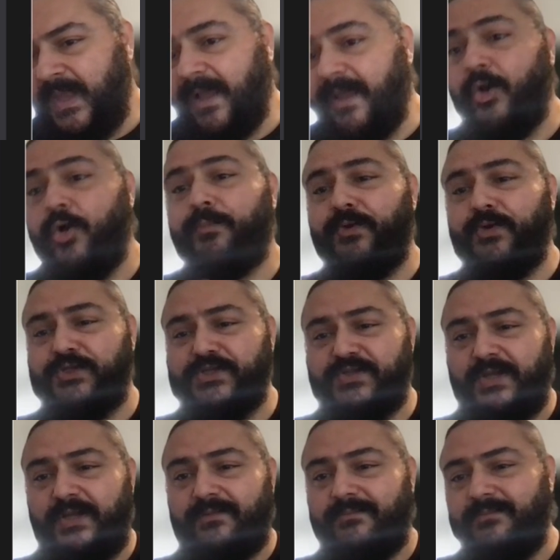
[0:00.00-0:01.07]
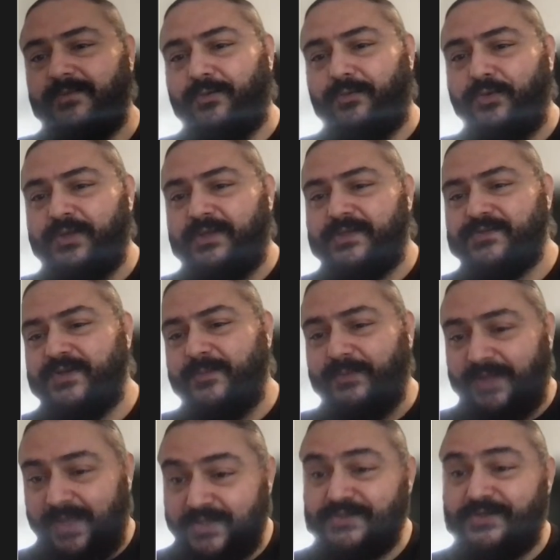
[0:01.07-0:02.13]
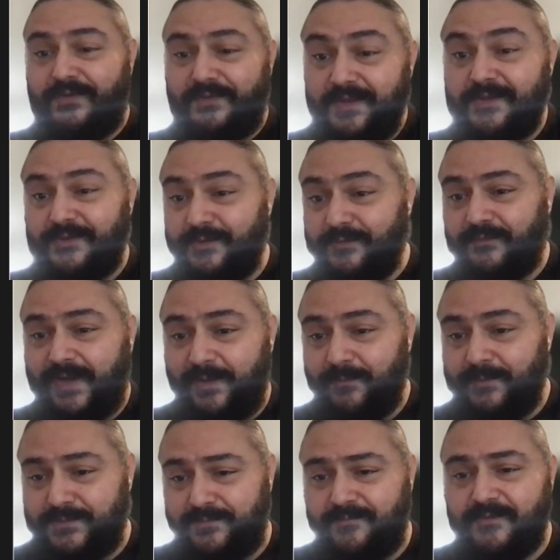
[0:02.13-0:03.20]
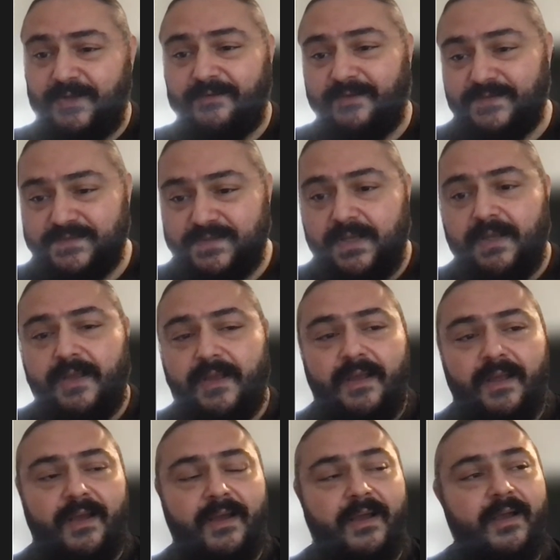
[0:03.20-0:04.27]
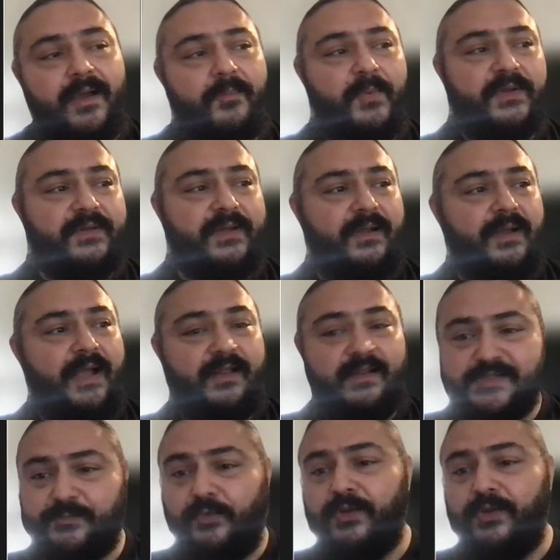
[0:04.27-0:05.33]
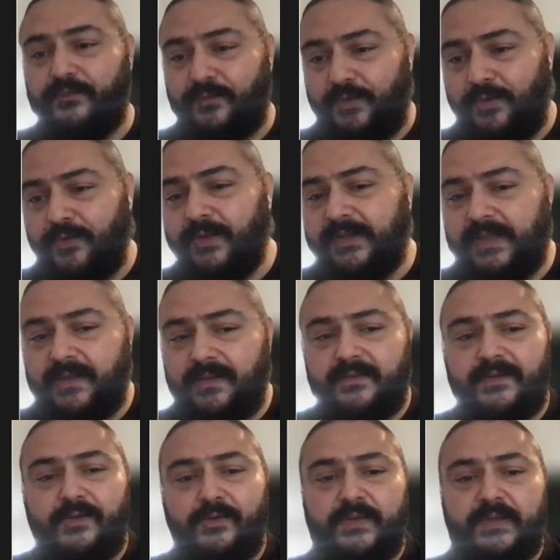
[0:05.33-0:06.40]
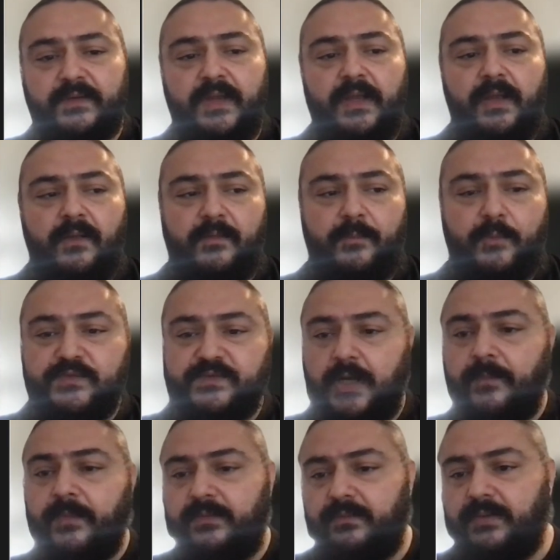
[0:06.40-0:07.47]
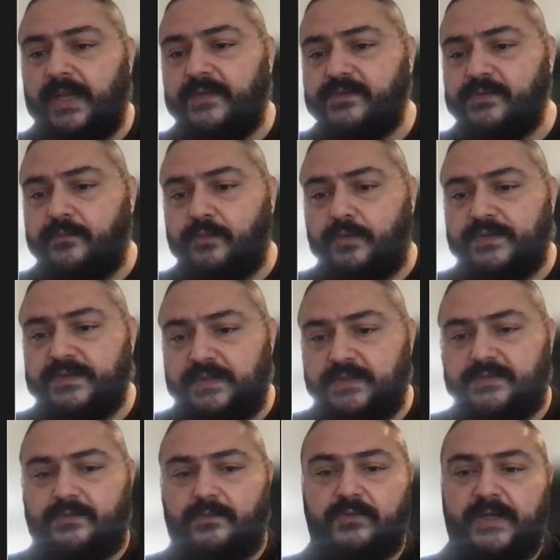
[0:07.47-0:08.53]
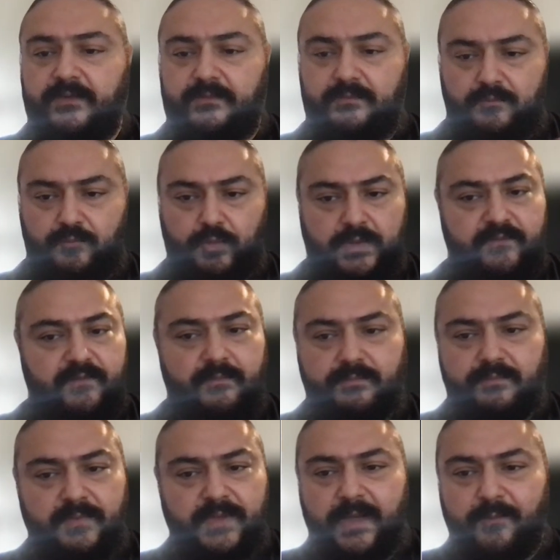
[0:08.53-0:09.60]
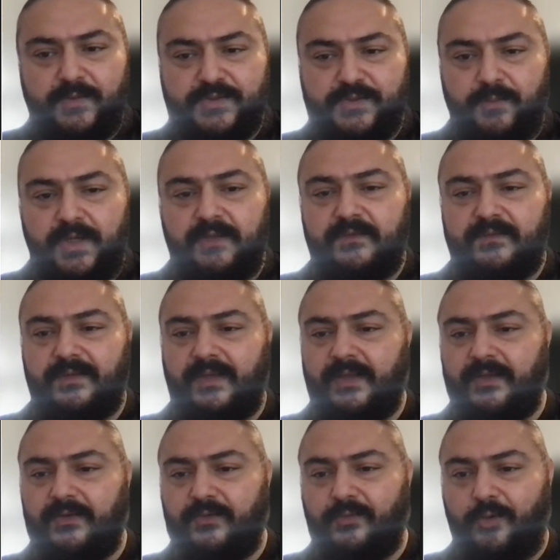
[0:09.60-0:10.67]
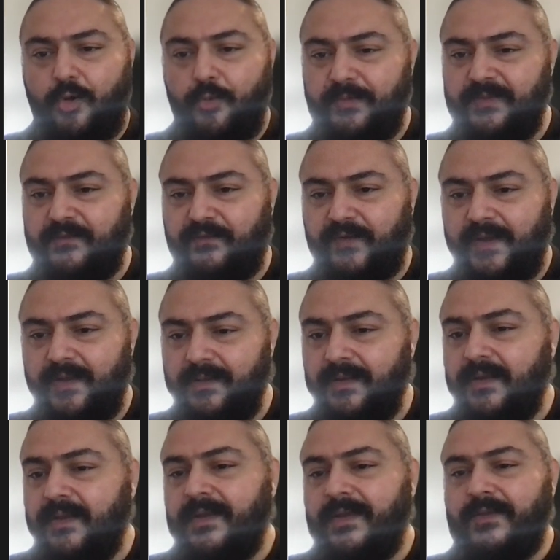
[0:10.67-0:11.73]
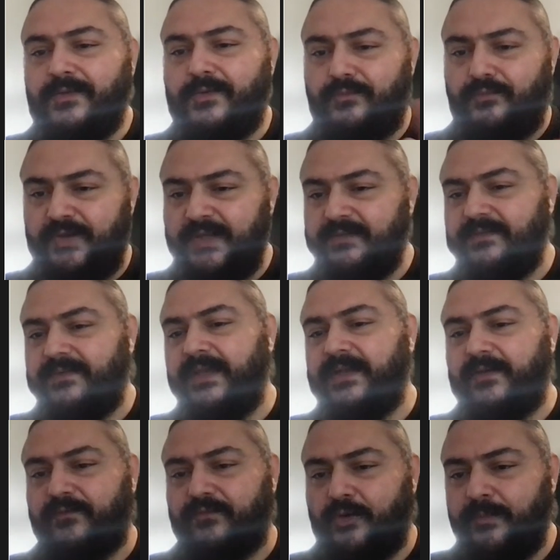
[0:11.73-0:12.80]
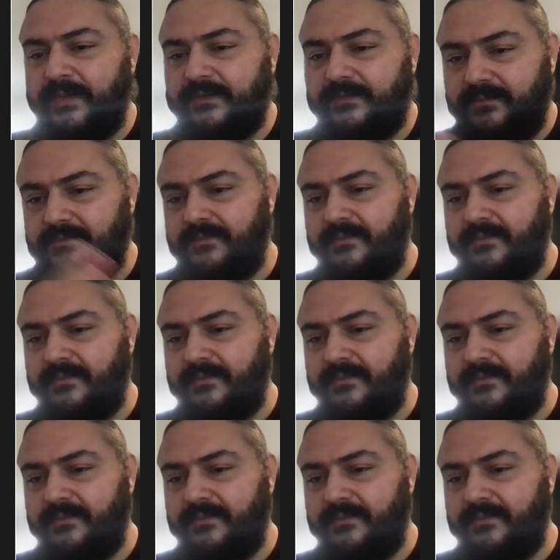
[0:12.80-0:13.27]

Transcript: I hope you're just not looking at the screen, but actually thinking of how would you write this. But I'll spoil it for you, and I'll tell you that the most common answer, of course, is you write whatever language you want, and you open the file, you read data from it